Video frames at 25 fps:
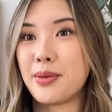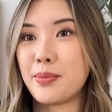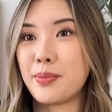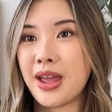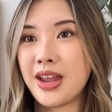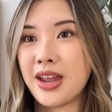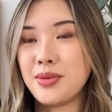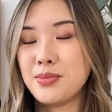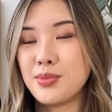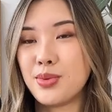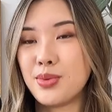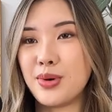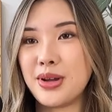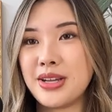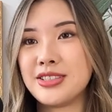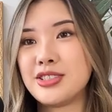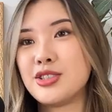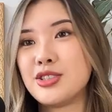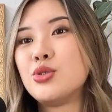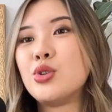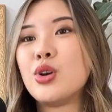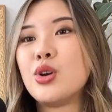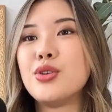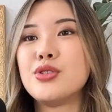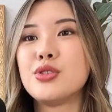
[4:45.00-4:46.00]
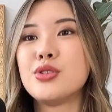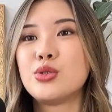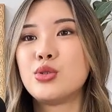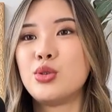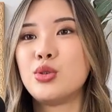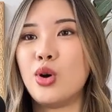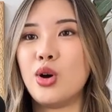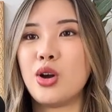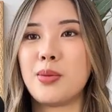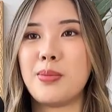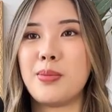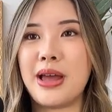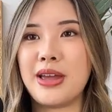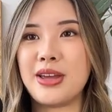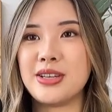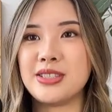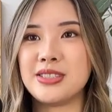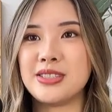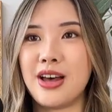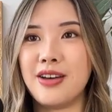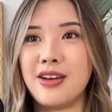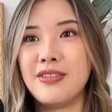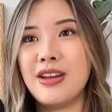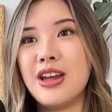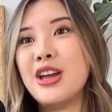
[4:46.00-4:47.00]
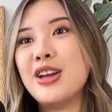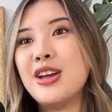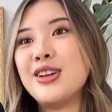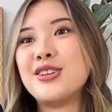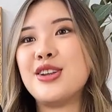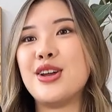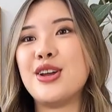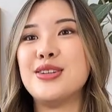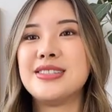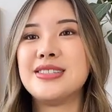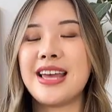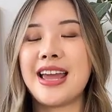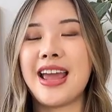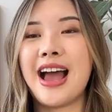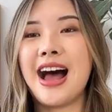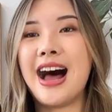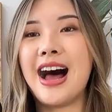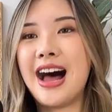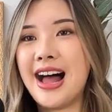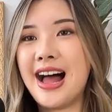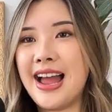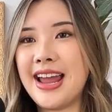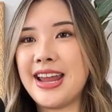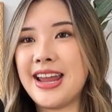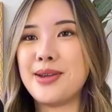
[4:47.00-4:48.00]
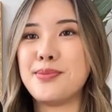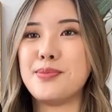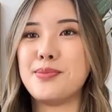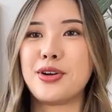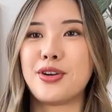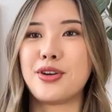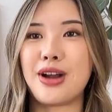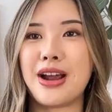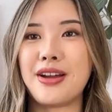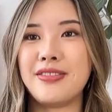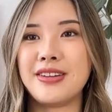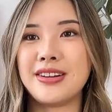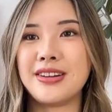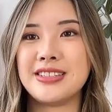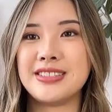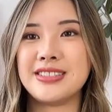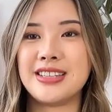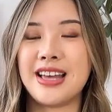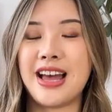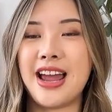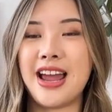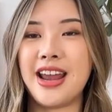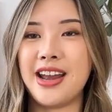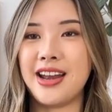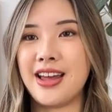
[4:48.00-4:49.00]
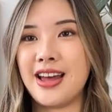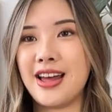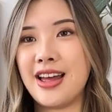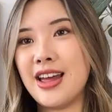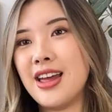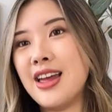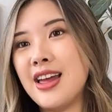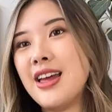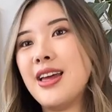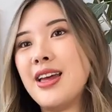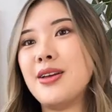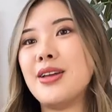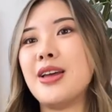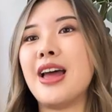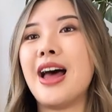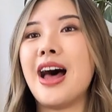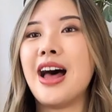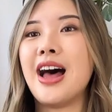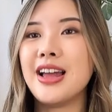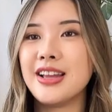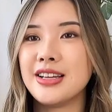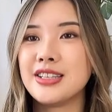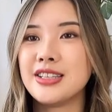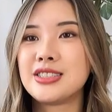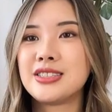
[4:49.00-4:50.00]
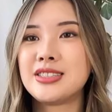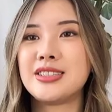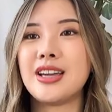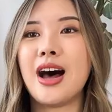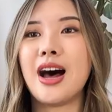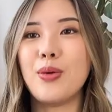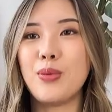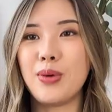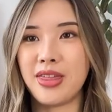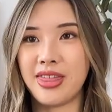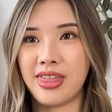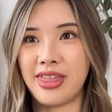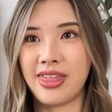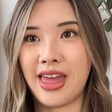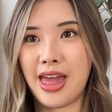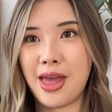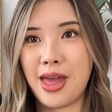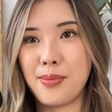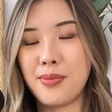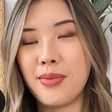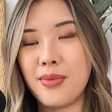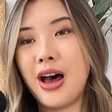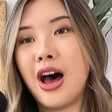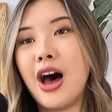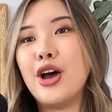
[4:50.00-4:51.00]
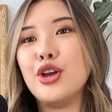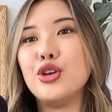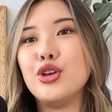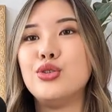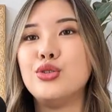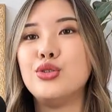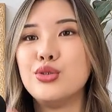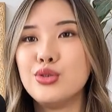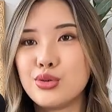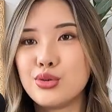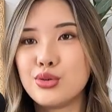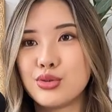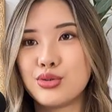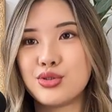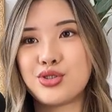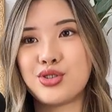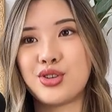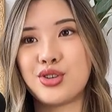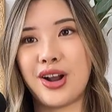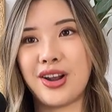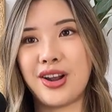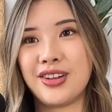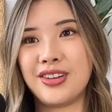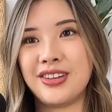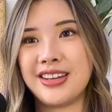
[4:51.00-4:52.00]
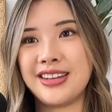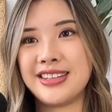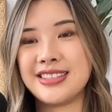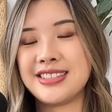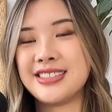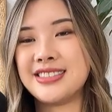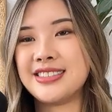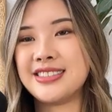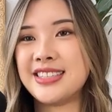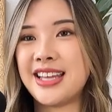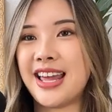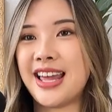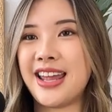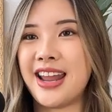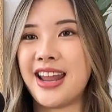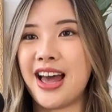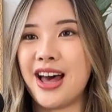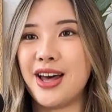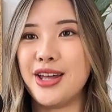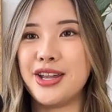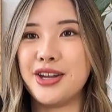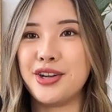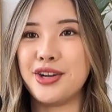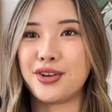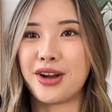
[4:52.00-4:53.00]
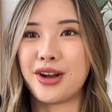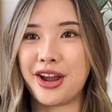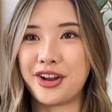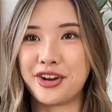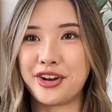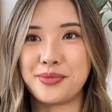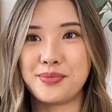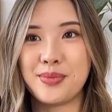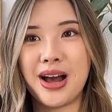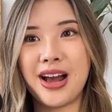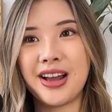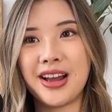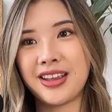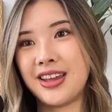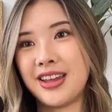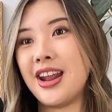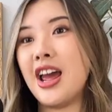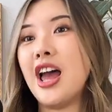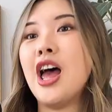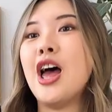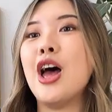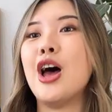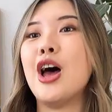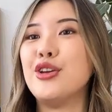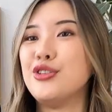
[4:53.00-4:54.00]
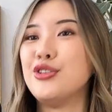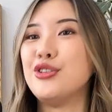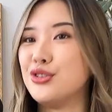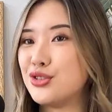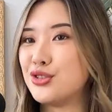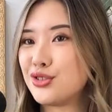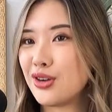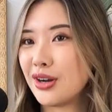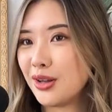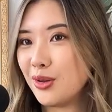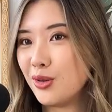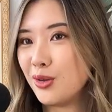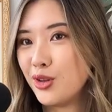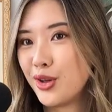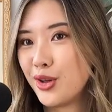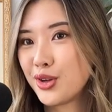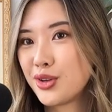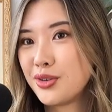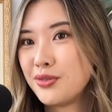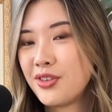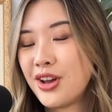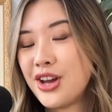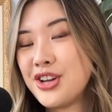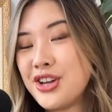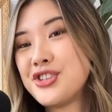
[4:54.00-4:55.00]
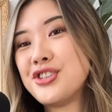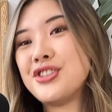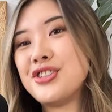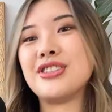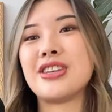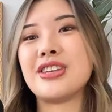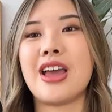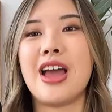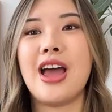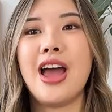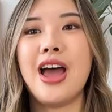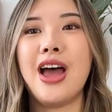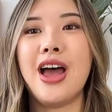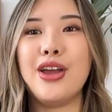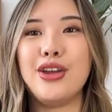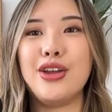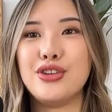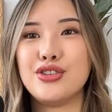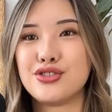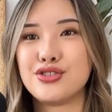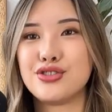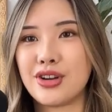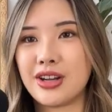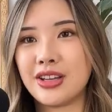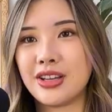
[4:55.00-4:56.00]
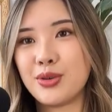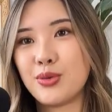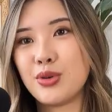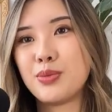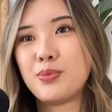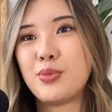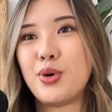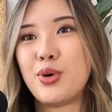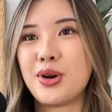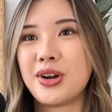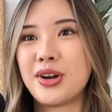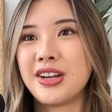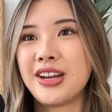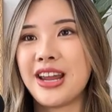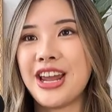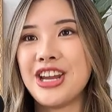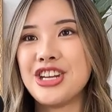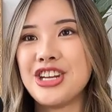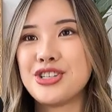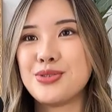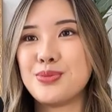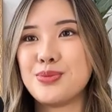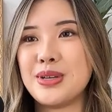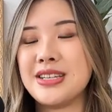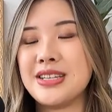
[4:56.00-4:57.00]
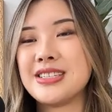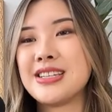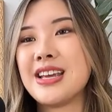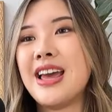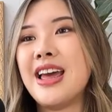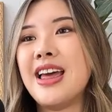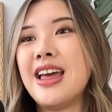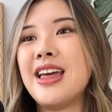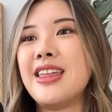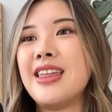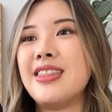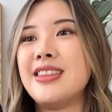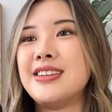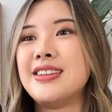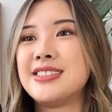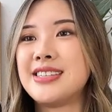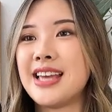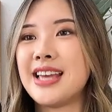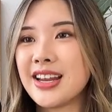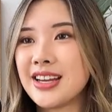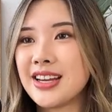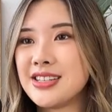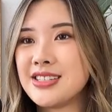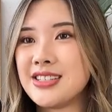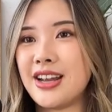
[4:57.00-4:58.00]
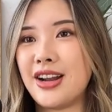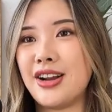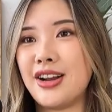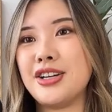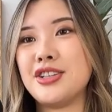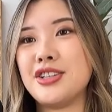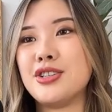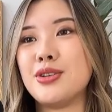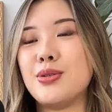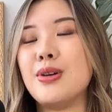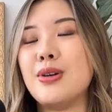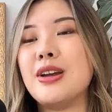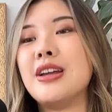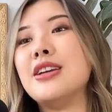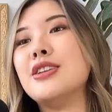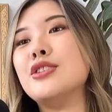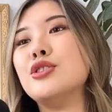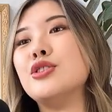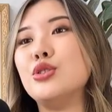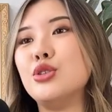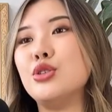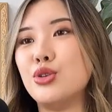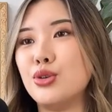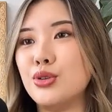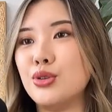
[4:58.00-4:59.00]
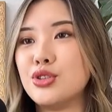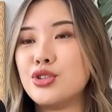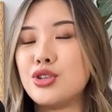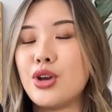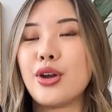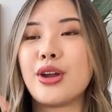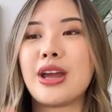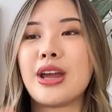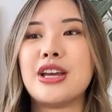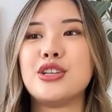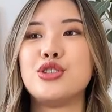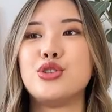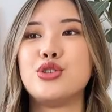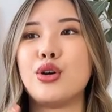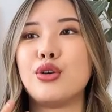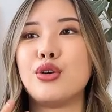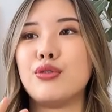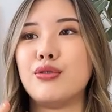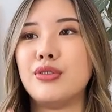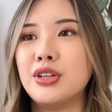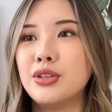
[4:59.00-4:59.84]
their pain points. Don't just talk about yourself. Don't say, I'm a graphic designer. Start with them. Are you struggling to stand out in a crowded market? Are you struggling with low conversions? Are you struggling with poor engagement? Secondary to it is you. Showcase you're a